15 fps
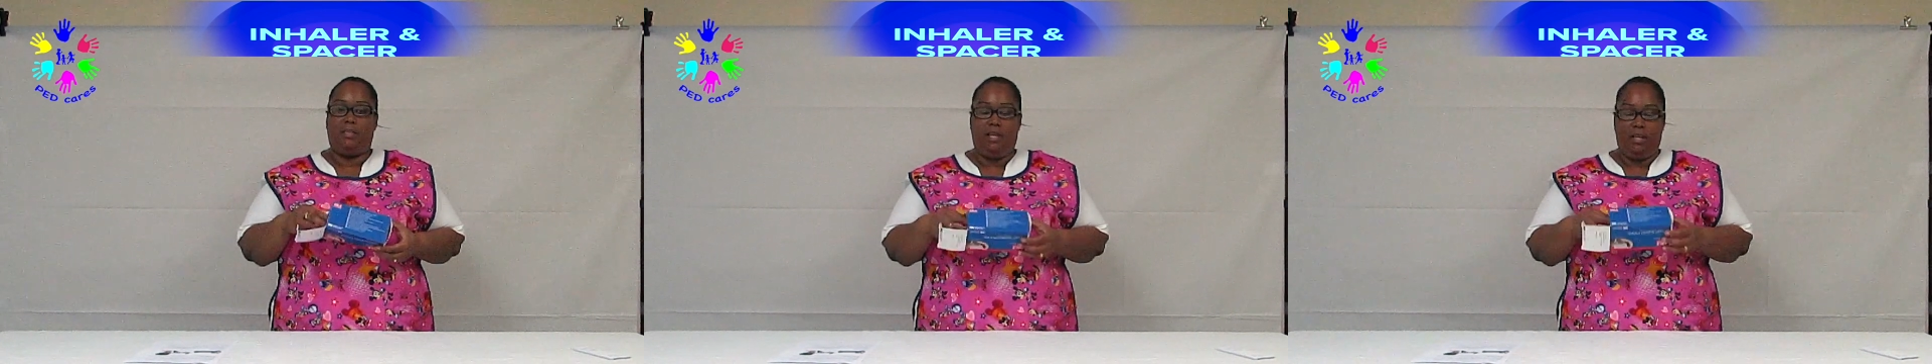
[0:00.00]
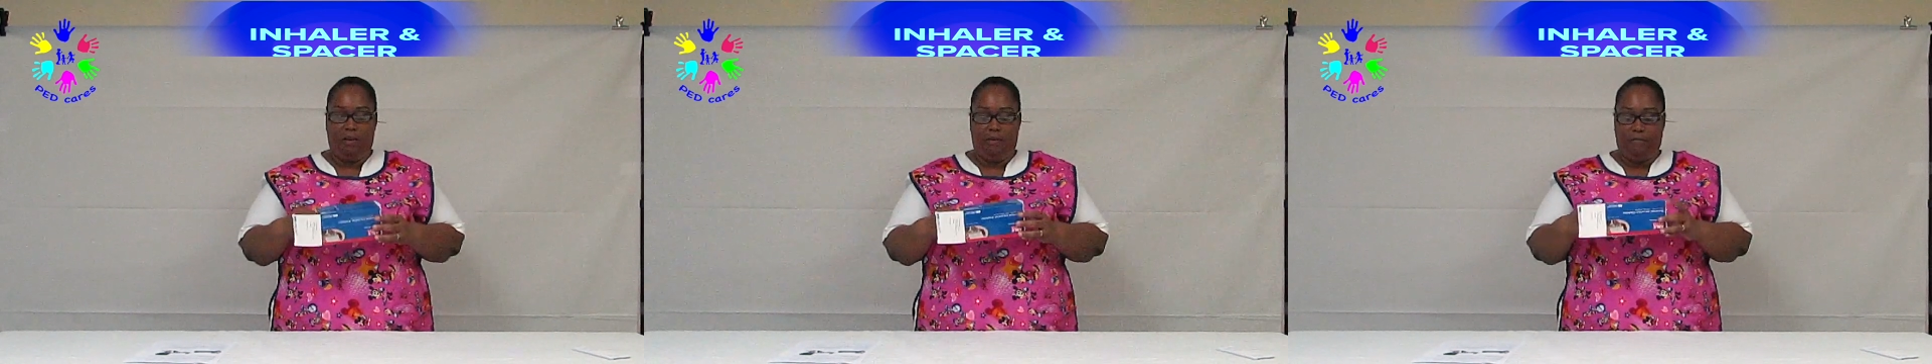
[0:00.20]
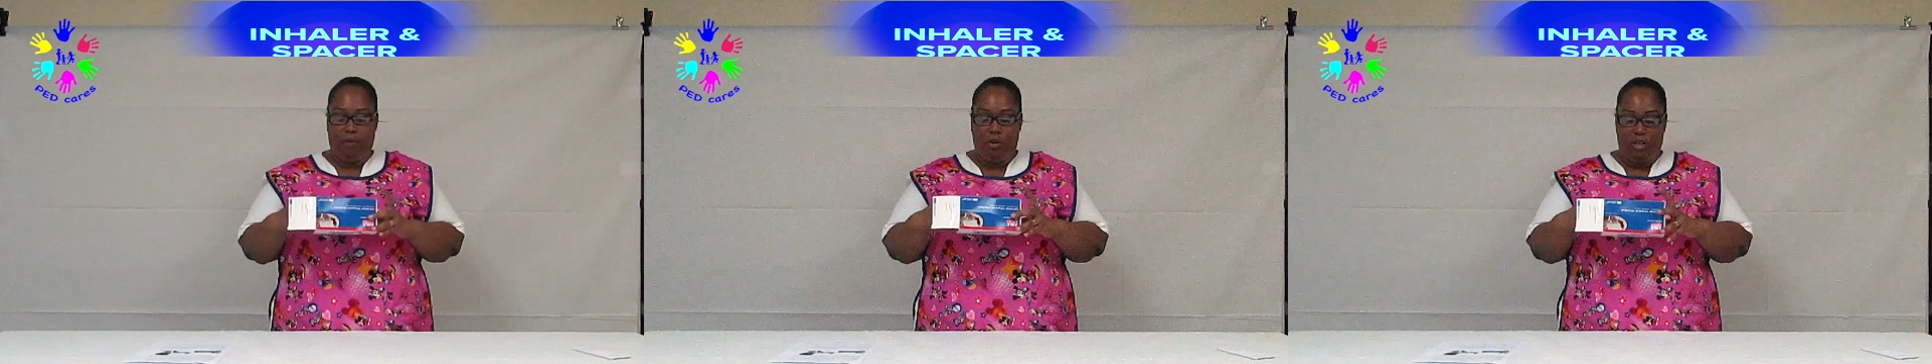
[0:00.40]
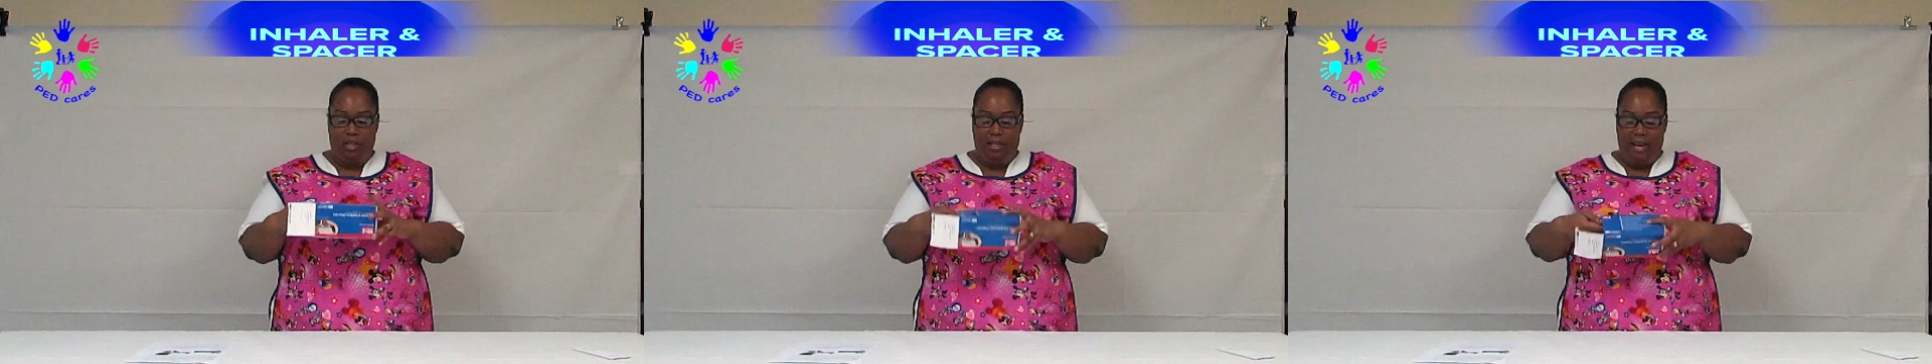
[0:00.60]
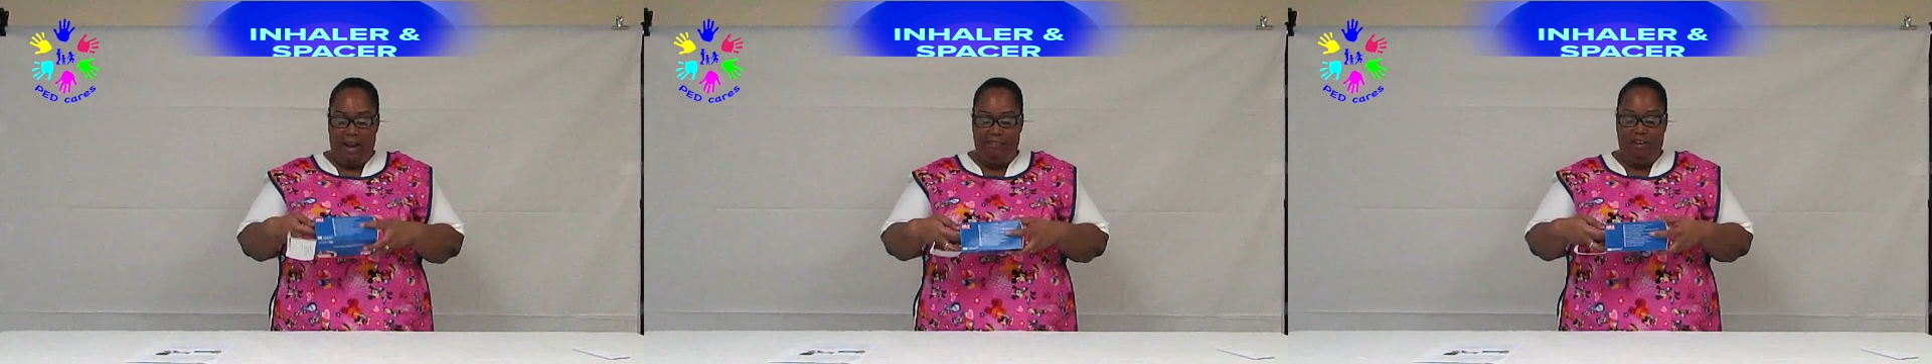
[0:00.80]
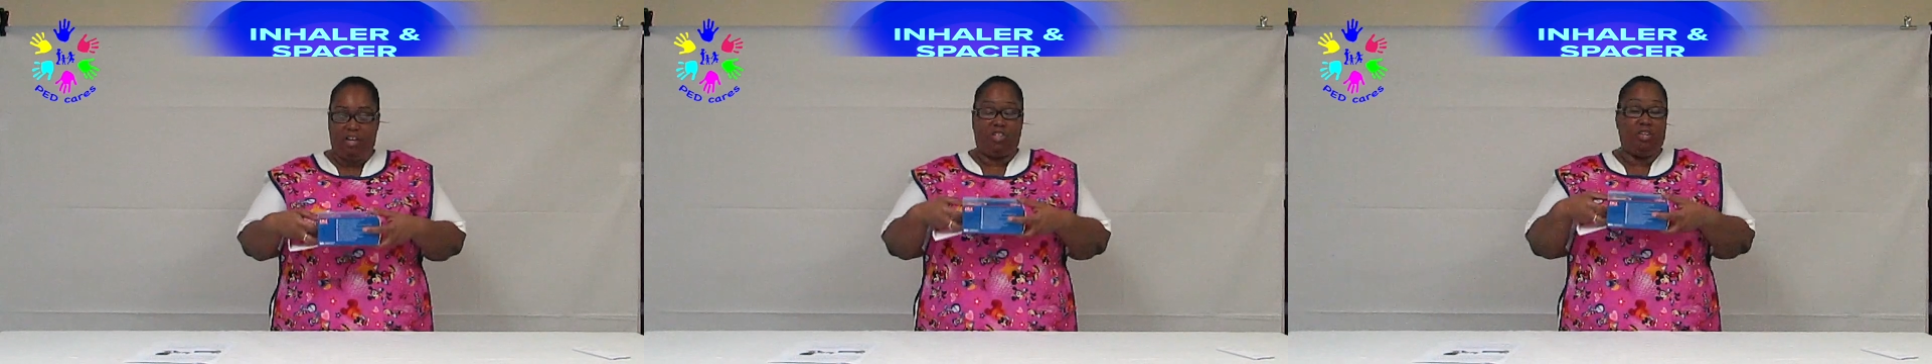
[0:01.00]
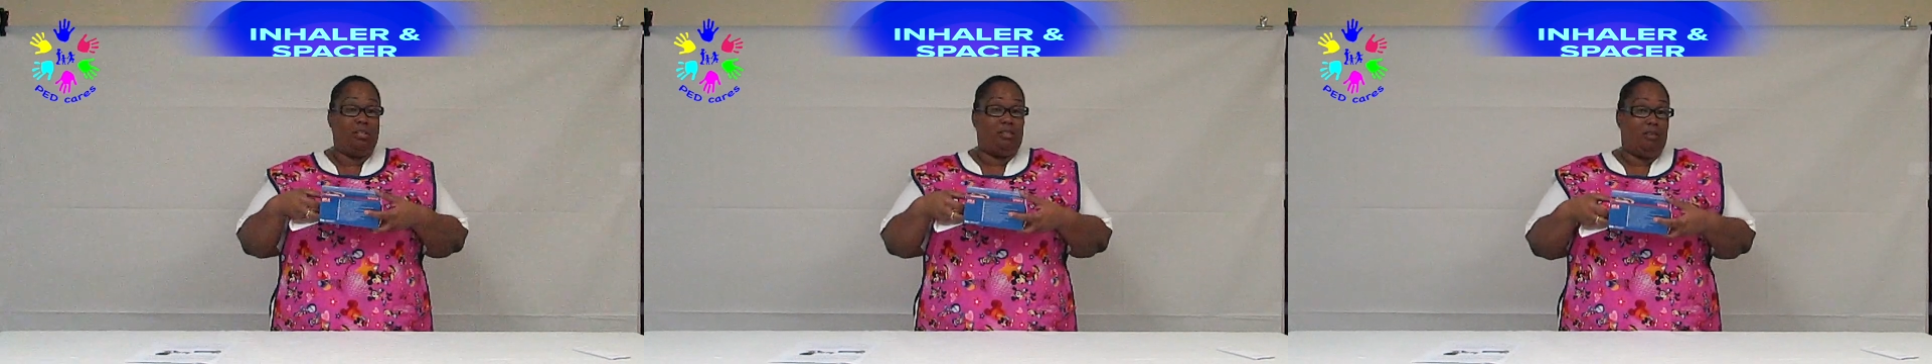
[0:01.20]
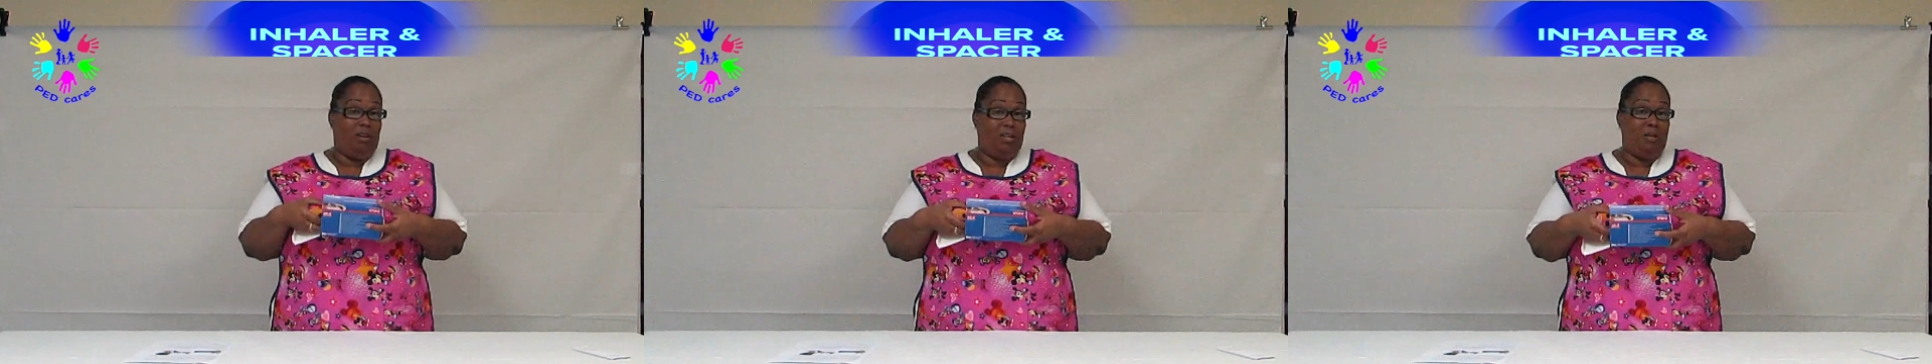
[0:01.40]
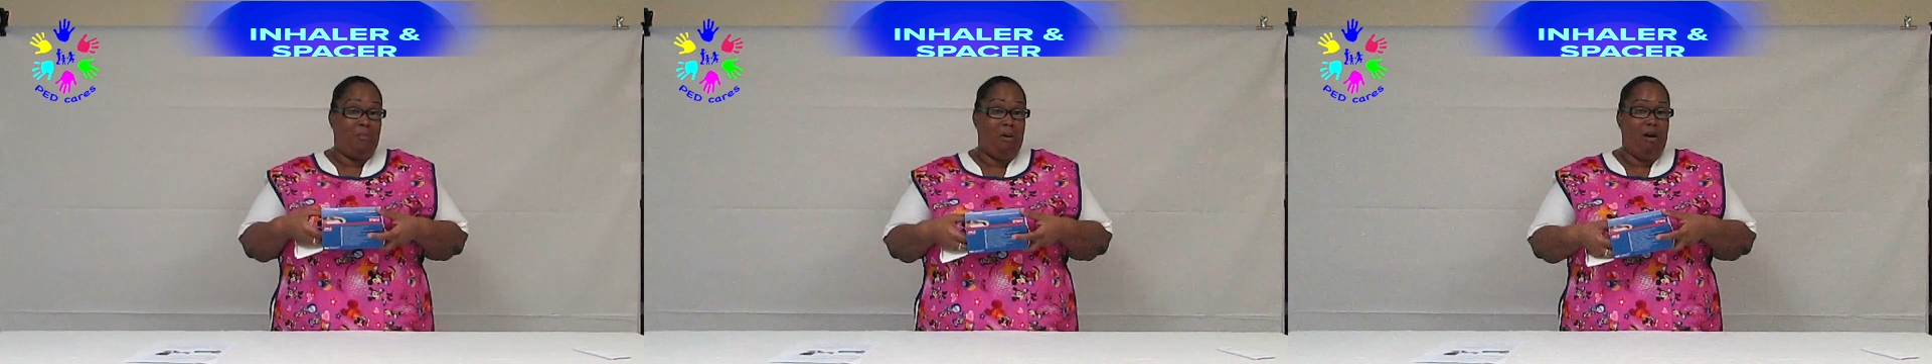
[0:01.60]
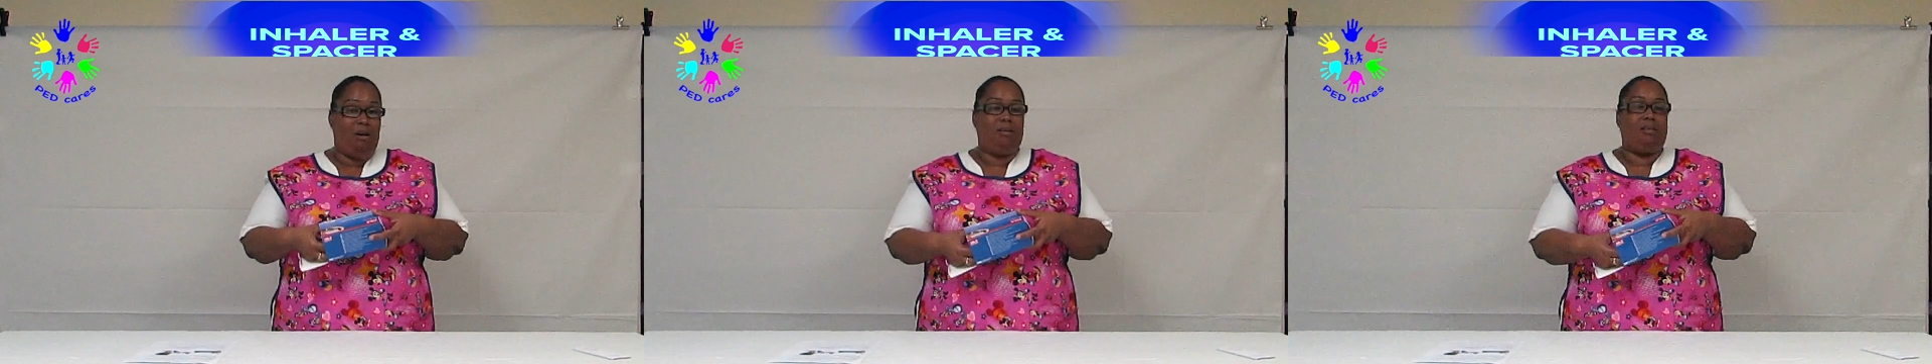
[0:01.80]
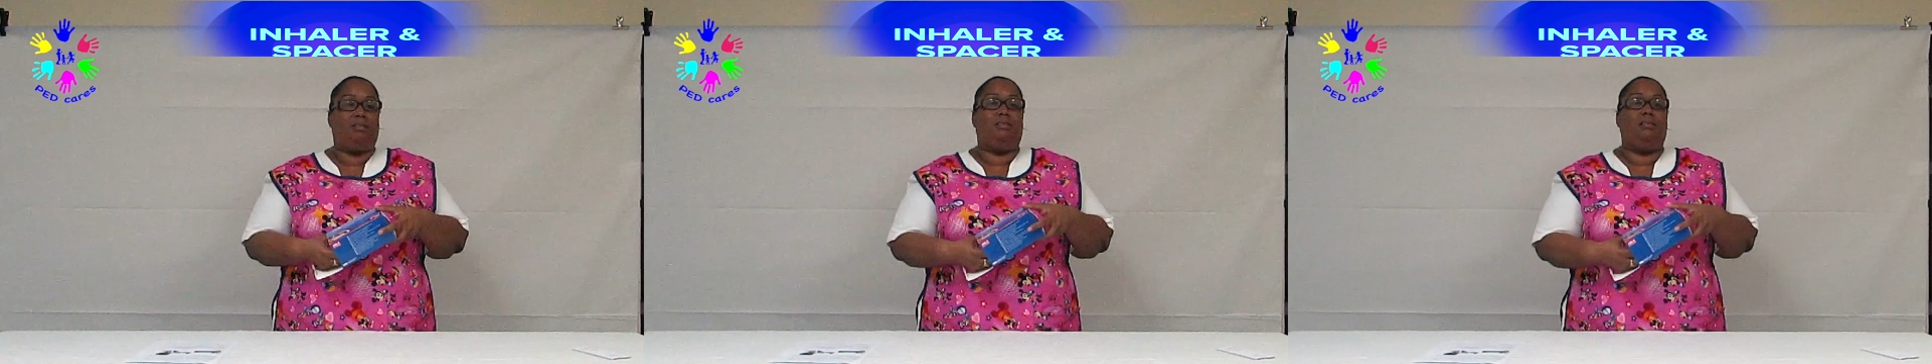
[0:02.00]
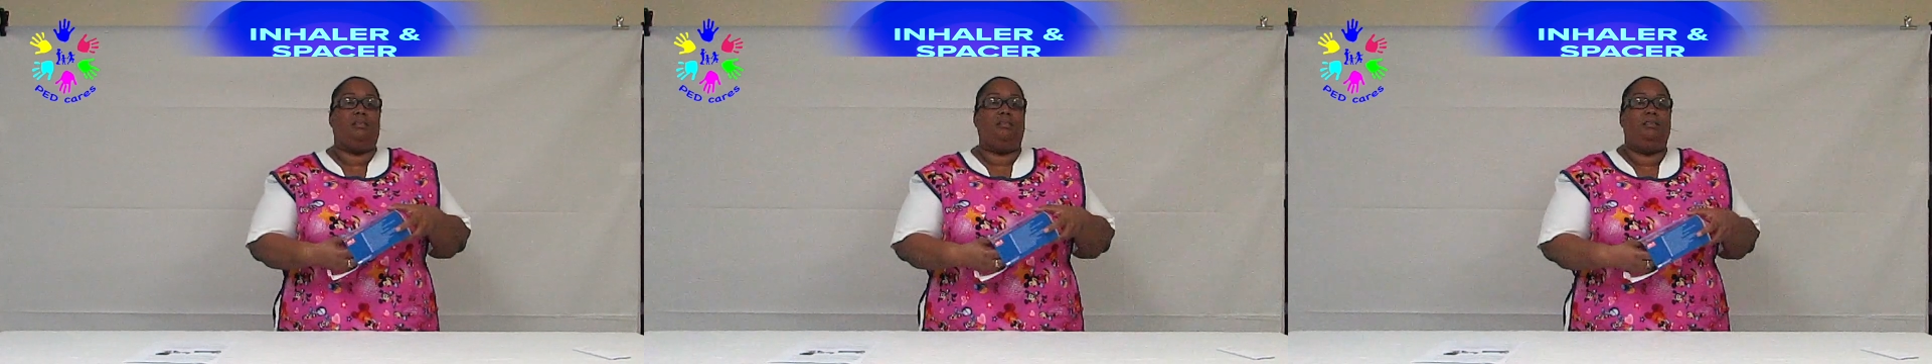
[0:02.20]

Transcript: you can follow the directions on the box.